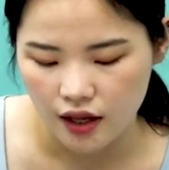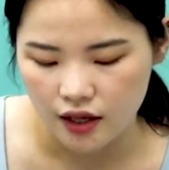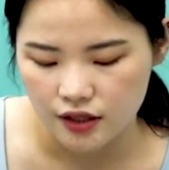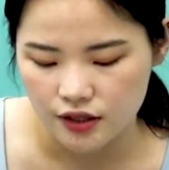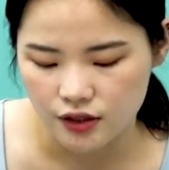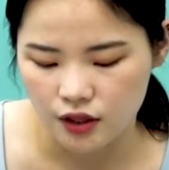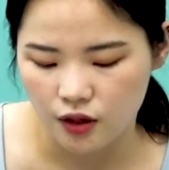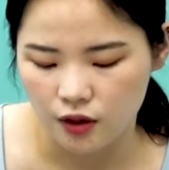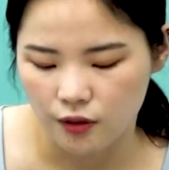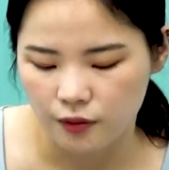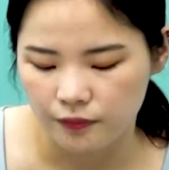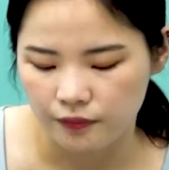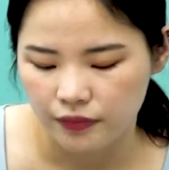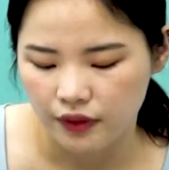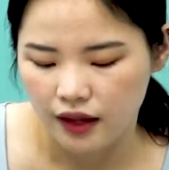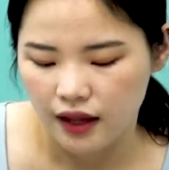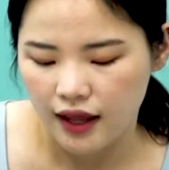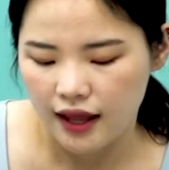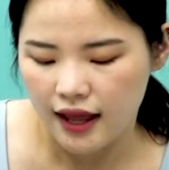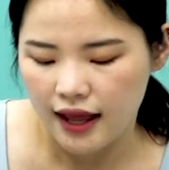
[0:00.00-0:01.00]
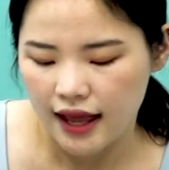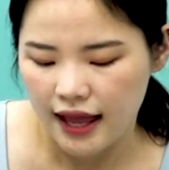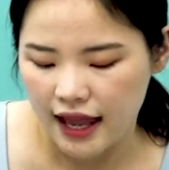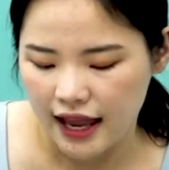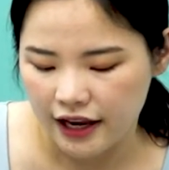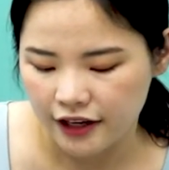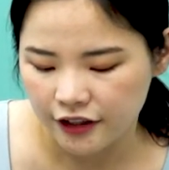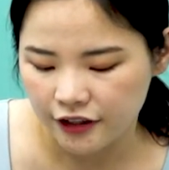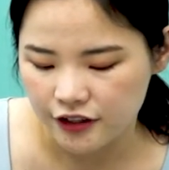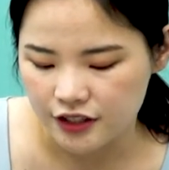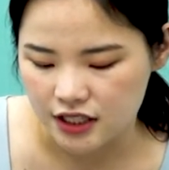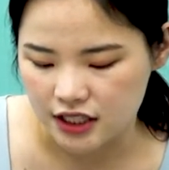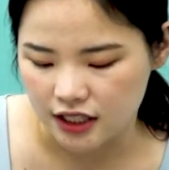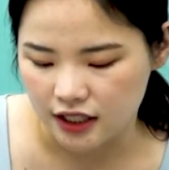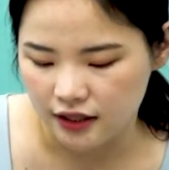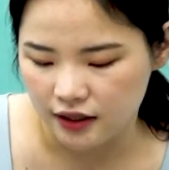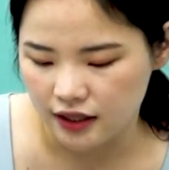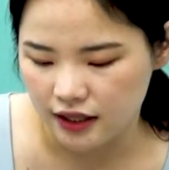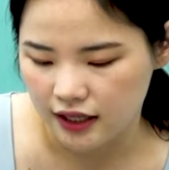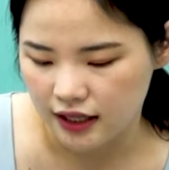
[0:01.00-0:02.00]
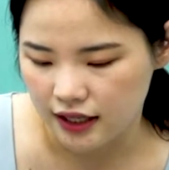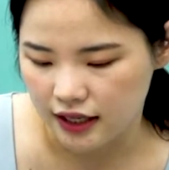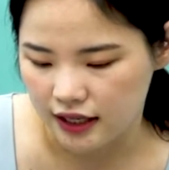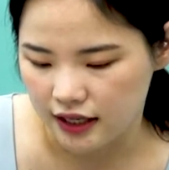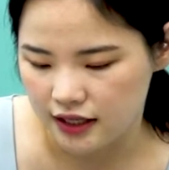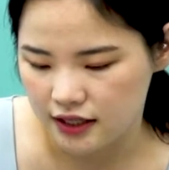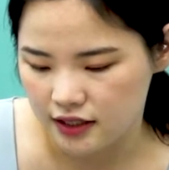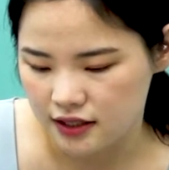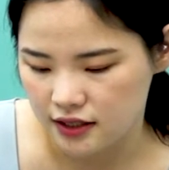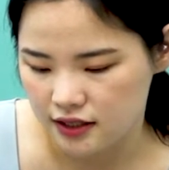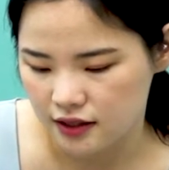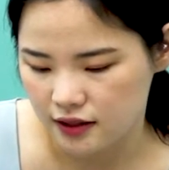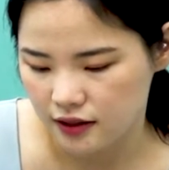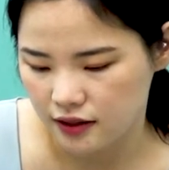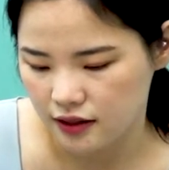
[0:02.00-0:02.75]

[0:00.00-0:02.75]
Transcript: So energy is